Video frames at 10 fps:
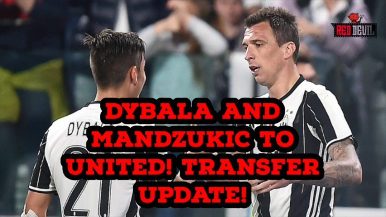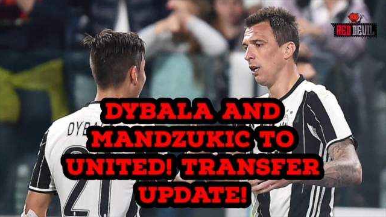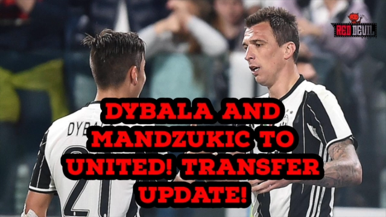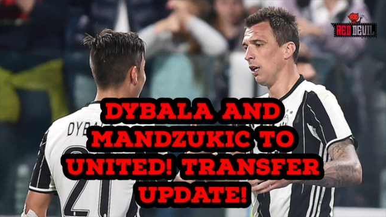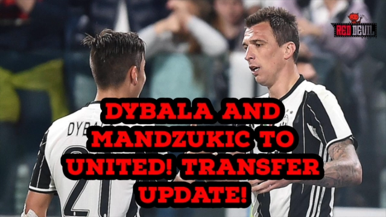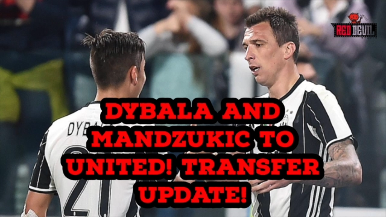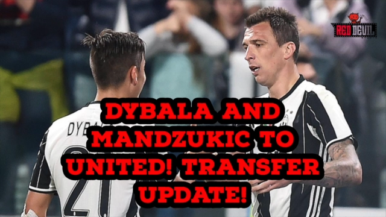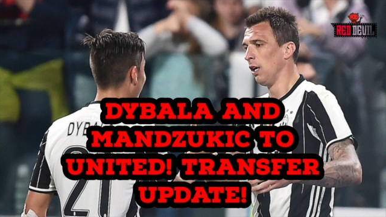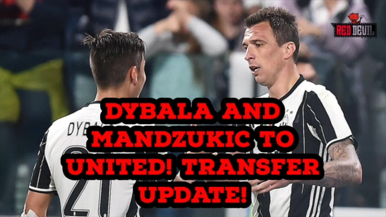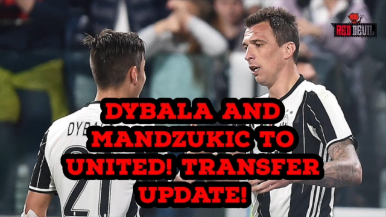
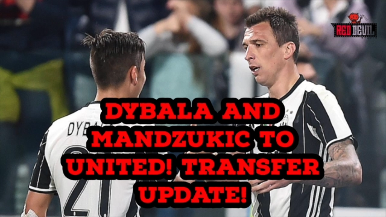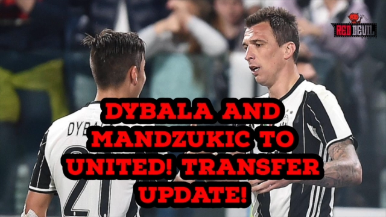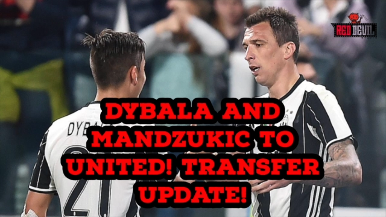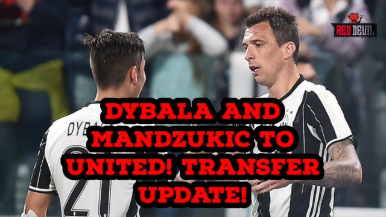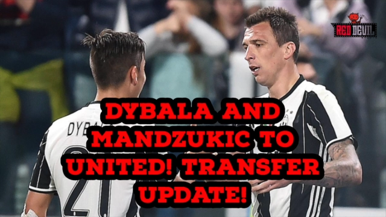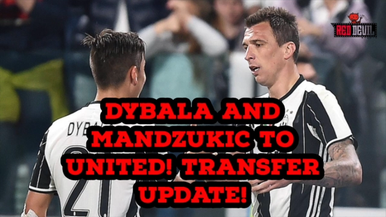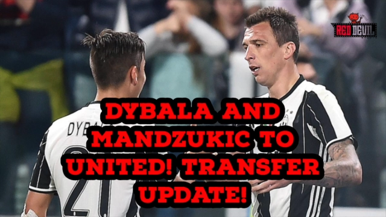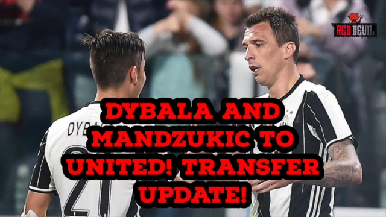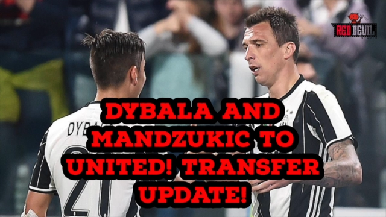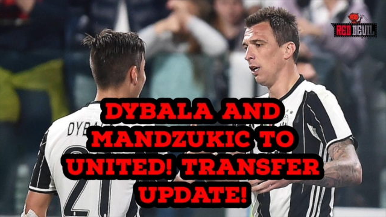
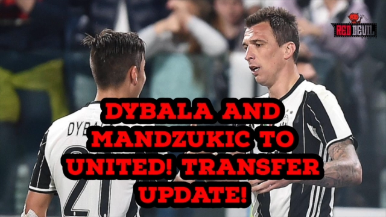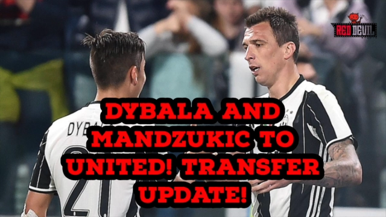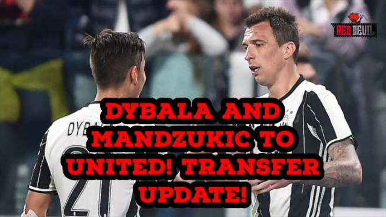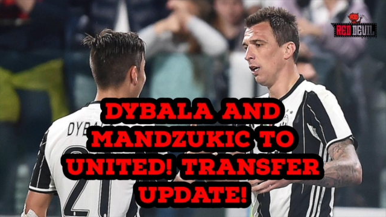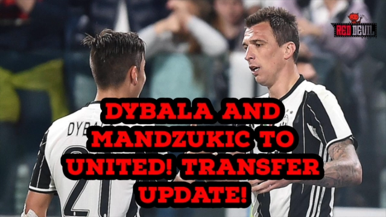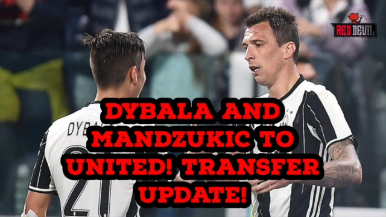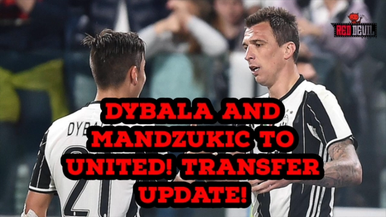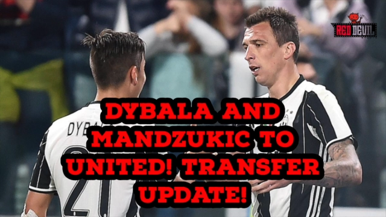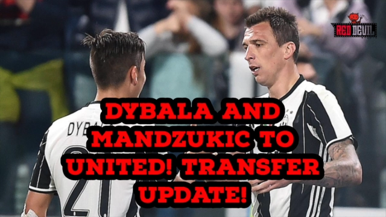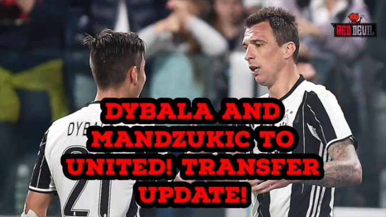
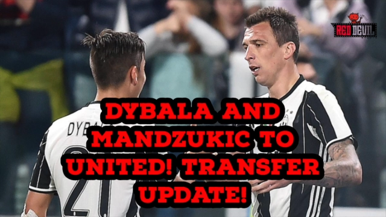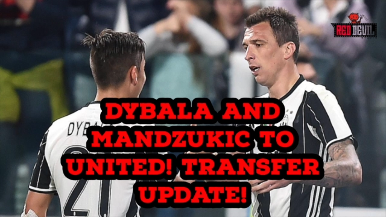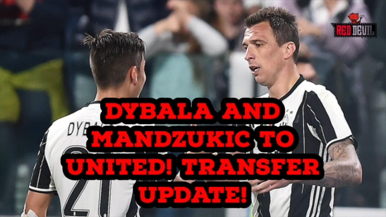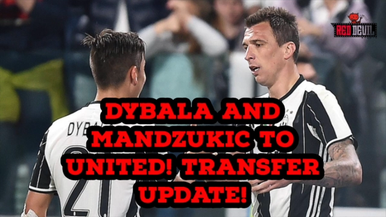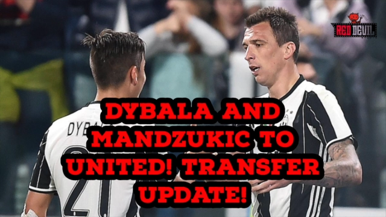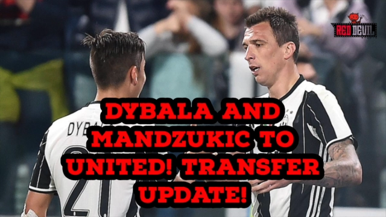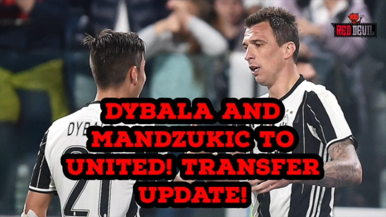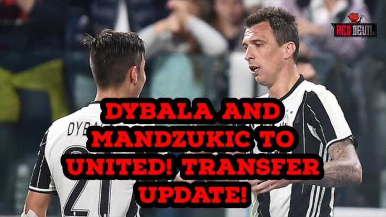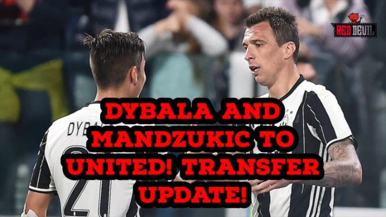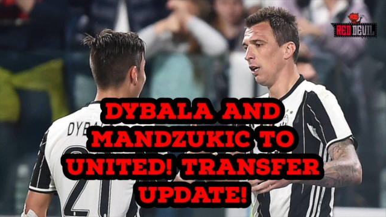
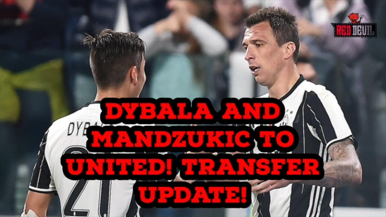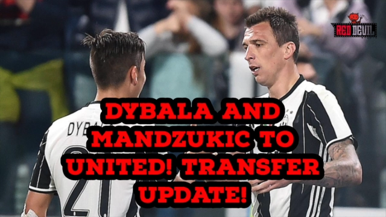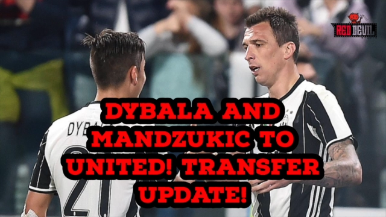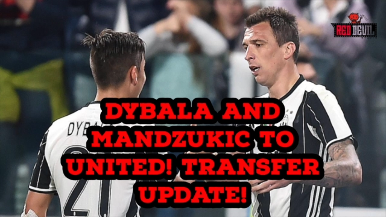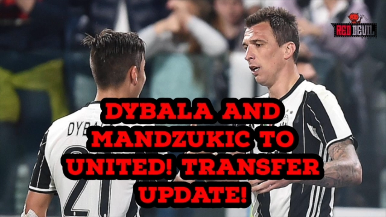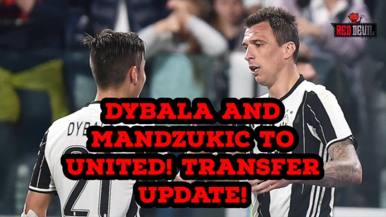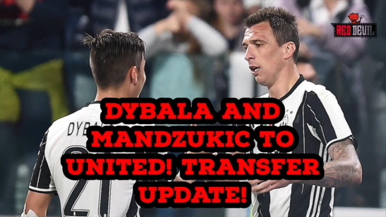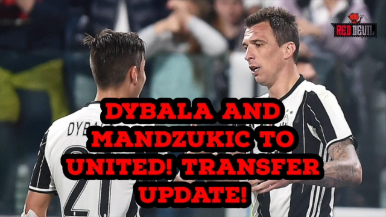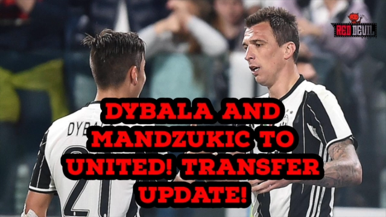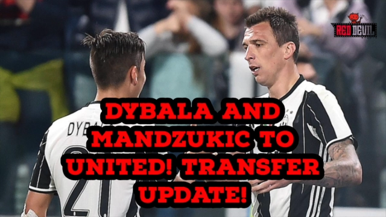
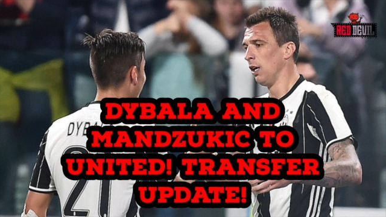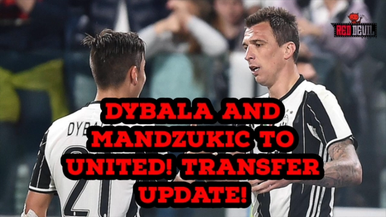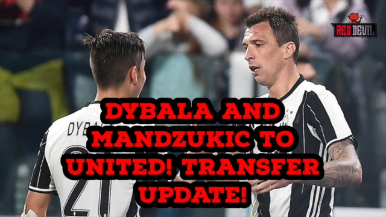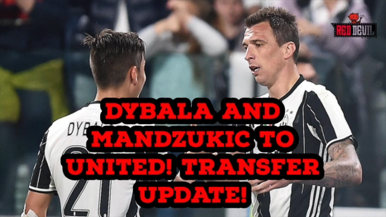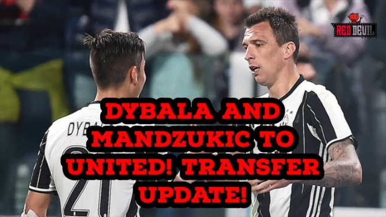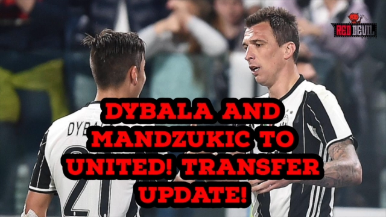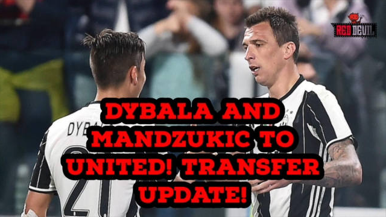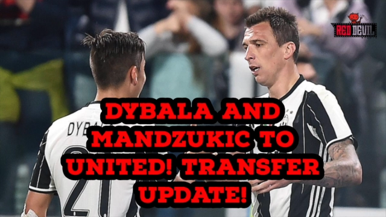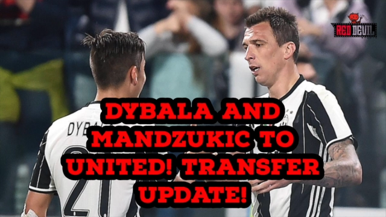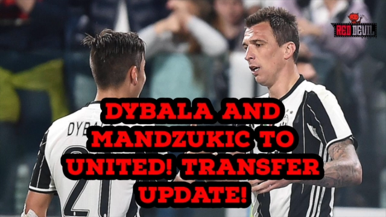
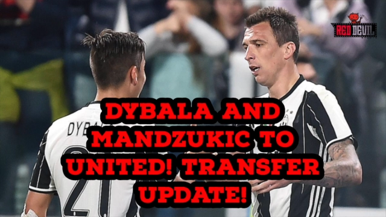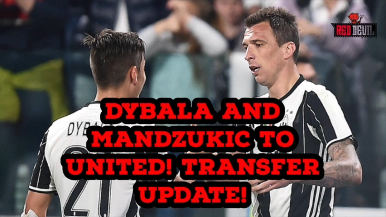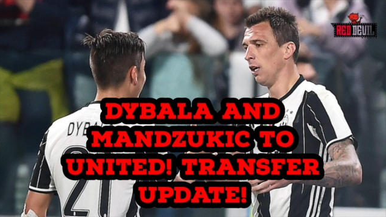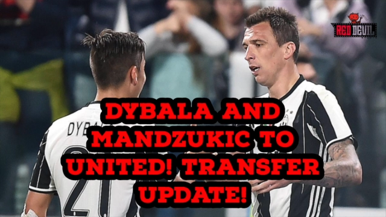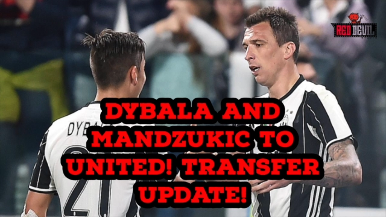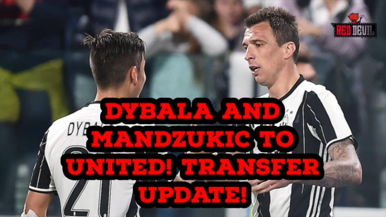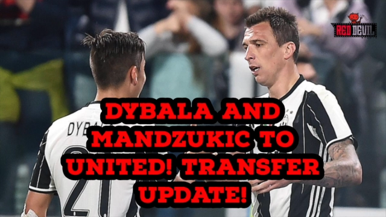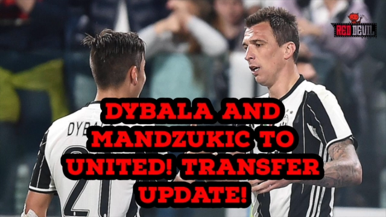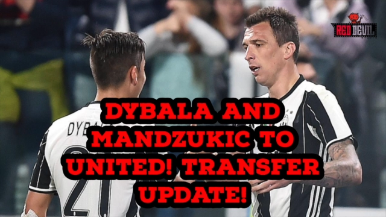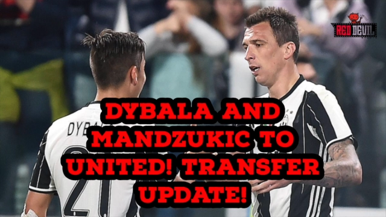
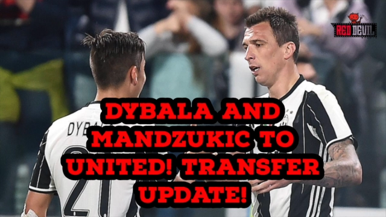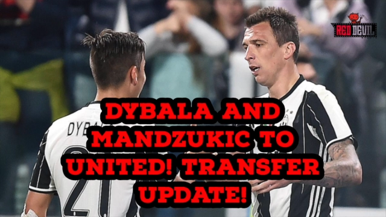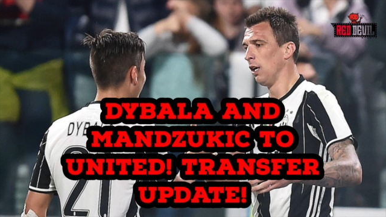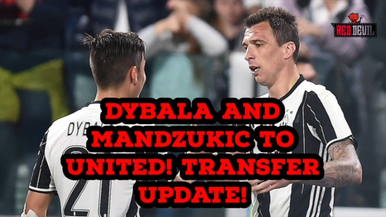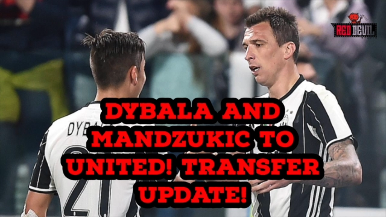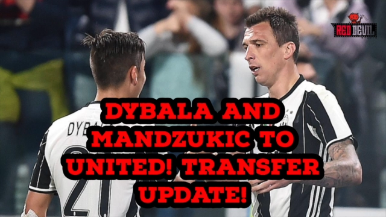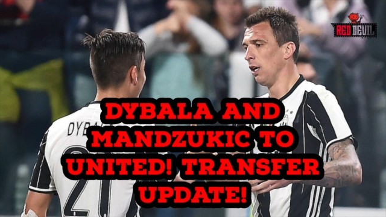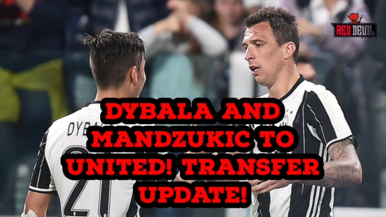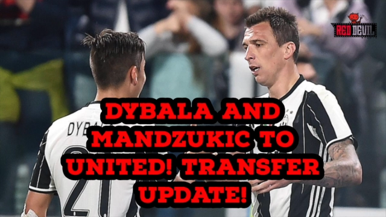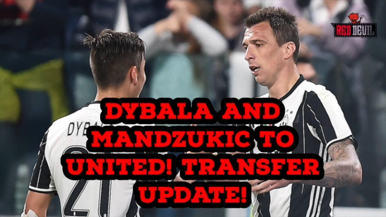The face doesn't move, so there is nothing to read.